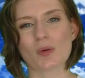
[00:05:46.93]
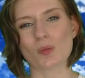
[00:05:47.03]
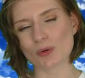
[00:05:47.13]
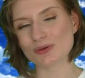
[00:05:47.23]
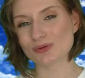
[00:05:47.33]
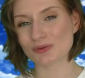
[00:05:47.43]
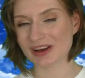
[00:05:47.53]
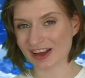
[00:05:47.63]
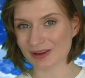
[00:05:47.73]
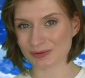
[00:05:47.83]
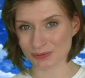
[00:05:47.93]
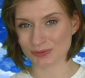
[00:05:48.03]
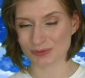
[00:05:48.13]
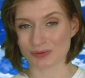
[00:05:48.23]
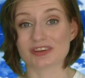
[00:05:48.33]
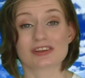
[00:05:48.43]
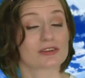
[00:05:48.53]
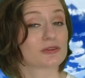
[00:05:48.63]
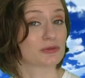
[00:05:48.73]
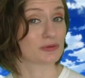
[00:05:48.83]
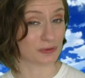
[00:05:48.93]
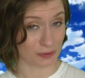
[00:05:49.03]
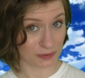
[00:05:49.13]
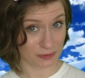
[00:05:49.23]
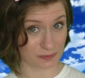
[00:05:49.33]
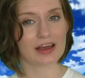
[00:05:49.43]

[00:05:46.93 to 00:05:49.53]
Once you are used to it, it looks good.